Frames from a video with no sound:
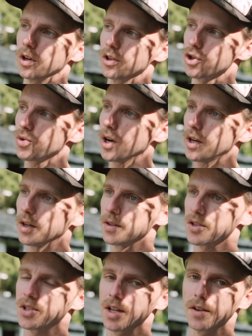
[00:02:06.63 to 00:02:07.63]
going to strike on
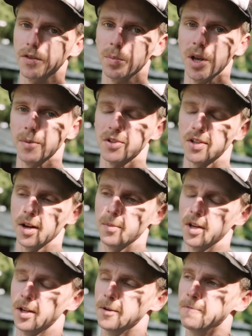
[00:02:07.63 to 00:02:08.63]
this date if the payment's not
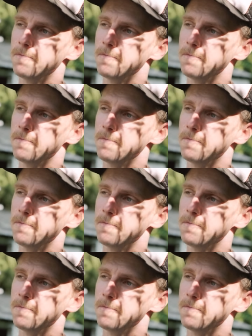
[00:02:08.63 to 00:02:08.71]
made.